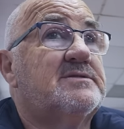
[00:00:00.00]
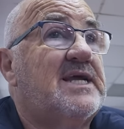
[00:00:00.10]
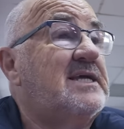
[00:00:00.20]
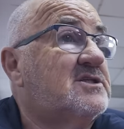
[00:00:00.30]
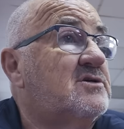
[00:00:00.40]

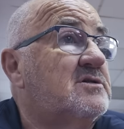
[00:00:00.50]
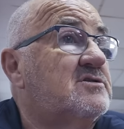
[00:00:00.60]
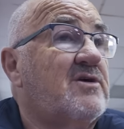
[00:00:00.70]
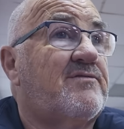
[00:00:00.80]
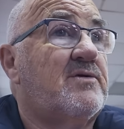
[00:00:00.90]

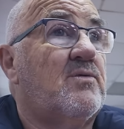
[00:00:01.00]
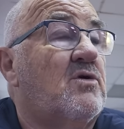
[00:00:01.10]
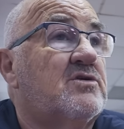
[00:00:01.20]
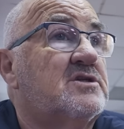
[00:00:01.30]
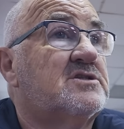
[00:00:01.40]
decent traffic
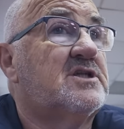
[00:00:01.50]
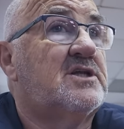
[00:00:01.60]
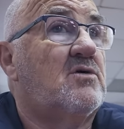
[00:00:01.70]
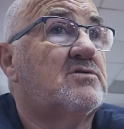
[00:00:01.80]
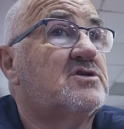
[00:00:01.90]
wardens. They
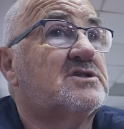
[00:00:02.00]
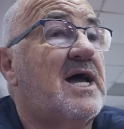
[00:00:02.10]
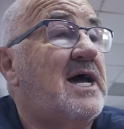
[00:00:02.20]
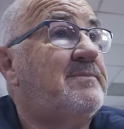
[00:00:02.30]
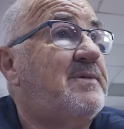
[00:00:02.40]
don't just
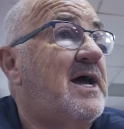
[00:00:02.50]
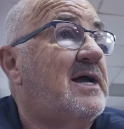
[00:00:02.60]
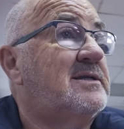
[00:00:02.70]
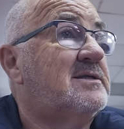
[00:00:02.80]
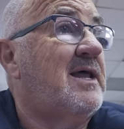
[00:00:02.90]
hide
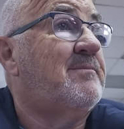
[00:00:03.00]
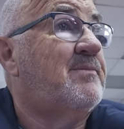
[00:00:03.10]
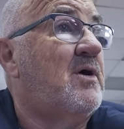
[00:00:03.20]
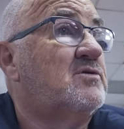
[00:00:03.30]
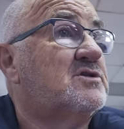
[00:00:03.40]
behind
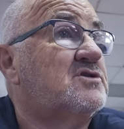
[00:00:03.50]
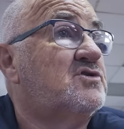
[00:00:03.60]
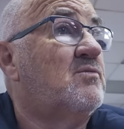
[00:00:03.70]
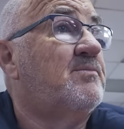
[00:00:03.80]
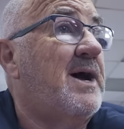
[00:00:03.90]
lampposts and
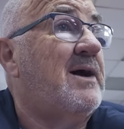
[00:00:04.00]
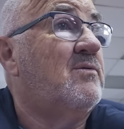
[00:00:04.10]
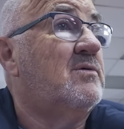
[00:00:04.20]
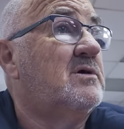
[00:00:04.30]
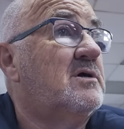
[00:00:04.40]
jump
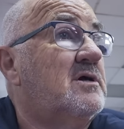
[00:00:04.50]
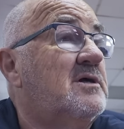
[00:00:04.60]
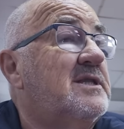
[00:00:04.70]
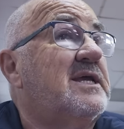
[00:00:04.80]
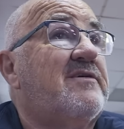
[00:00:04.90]
out.
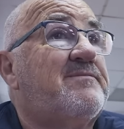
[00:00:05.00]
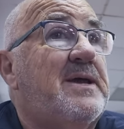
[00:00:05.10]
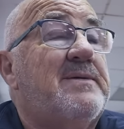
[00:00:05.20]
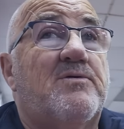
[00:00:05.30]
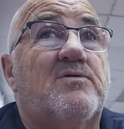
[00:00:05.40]
They give
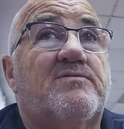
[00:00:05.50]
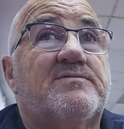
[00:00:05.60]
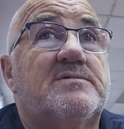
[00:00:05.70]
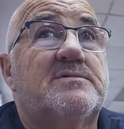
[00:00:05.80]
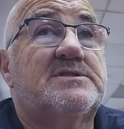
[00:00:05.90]
people
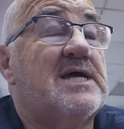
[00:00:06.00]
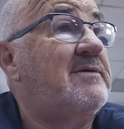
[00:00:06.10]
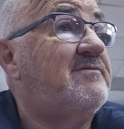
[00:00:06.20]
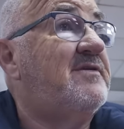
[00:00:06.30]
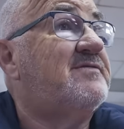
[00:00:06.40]

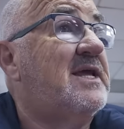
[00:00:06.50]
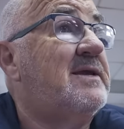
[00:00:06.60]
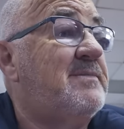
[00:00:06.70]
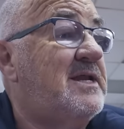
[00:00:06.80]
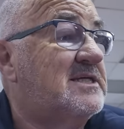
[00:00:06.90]
10,
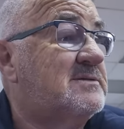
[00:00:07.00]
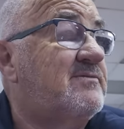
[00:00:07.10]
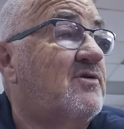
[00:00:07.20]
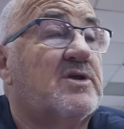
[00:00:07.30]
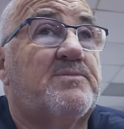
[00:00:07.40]
15 minutes
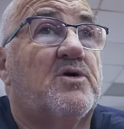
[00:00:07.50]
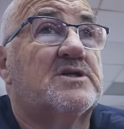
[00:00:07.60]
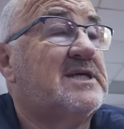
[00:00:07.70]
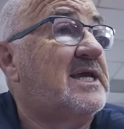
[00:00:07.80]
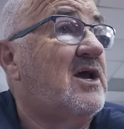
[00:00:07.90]
before they put
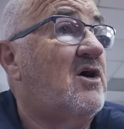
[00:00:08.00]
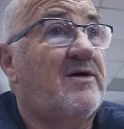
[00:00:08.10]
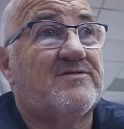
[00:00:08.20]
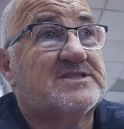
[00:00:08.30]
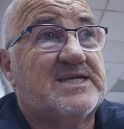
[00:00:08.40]
a ticket on.
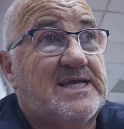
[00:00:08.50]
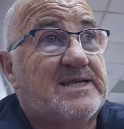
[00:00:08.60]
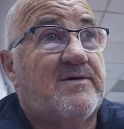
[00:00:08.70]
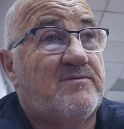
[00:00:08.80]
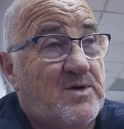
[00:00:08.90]
I've seen
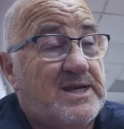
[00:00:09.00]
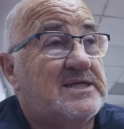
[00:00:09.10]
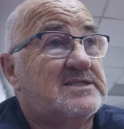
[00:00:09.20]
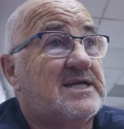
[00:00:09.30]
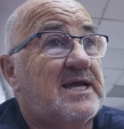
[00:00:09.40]
it, I've
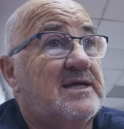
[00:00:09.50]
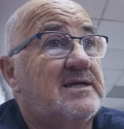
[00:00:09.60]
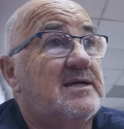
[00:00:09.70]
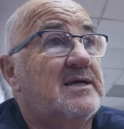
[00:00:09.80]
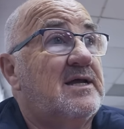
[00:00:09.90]
witnessed it.
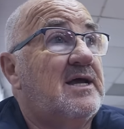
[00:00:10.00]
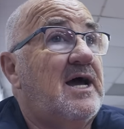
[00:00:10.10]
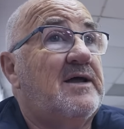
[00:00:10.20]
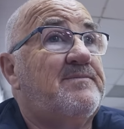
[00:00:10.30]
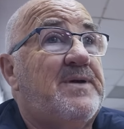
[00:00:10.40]

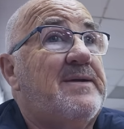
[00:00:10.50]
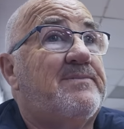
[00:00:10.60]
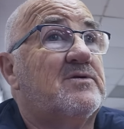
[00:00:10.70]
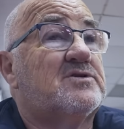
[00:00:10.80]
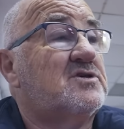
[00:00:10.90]
And
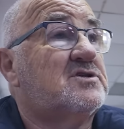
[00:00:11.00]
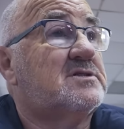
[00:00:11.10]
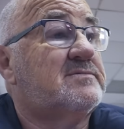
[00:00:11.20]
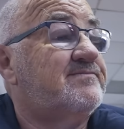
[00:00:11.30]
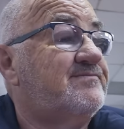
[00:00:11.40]
people just